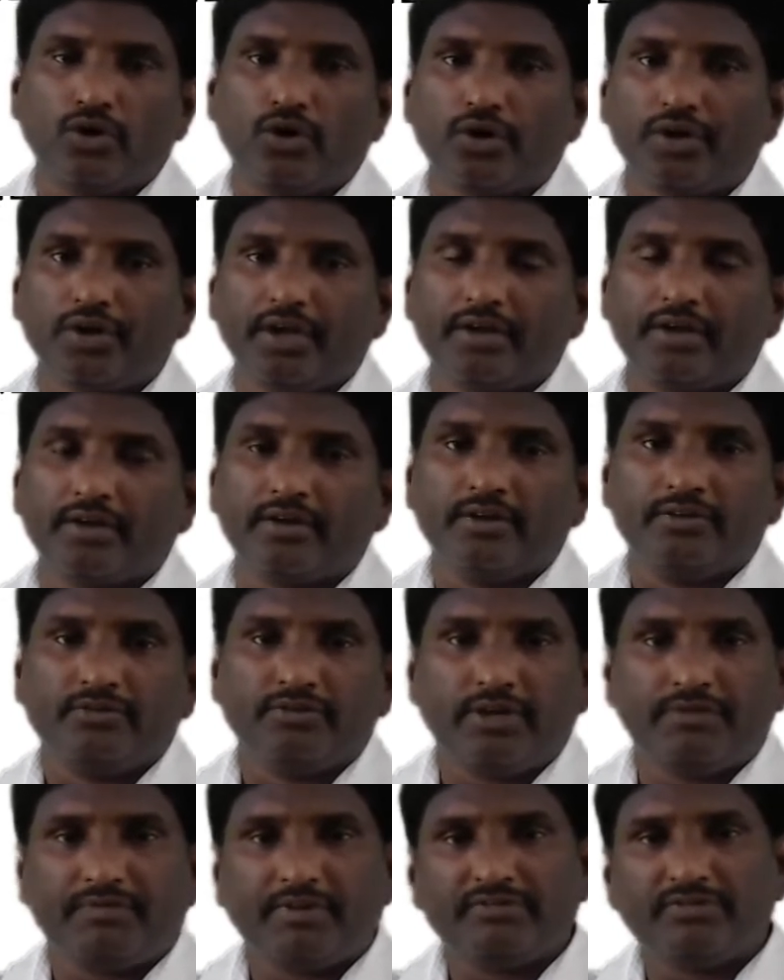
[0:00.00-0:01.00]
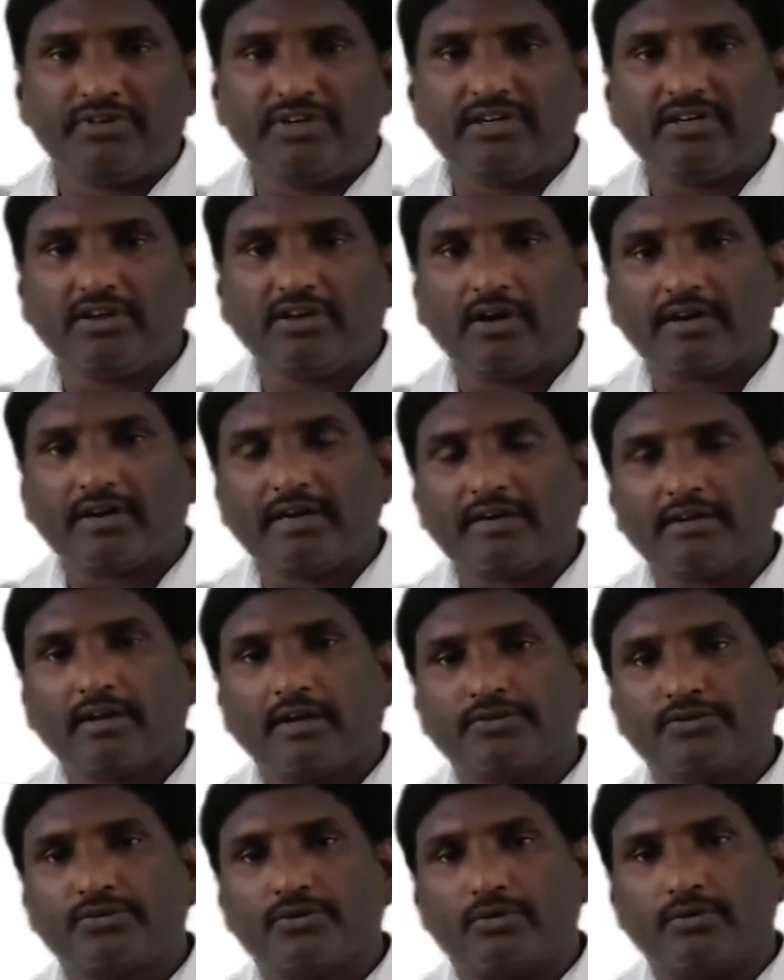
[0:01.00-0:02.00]
Okay. Even we did not write
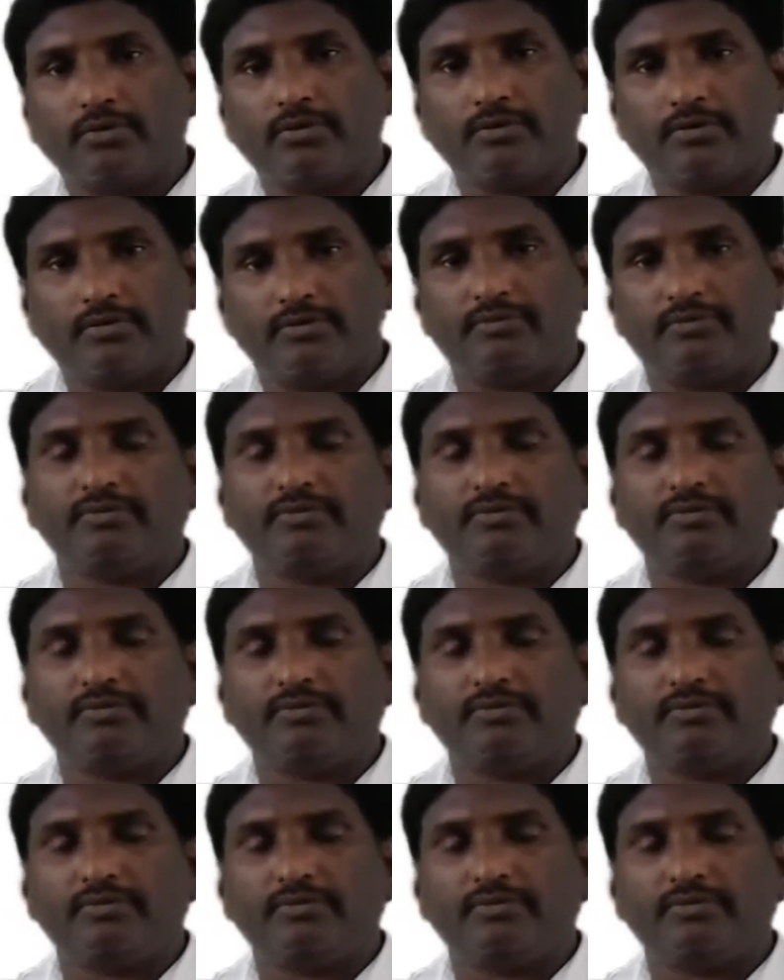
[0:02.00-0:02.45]
also.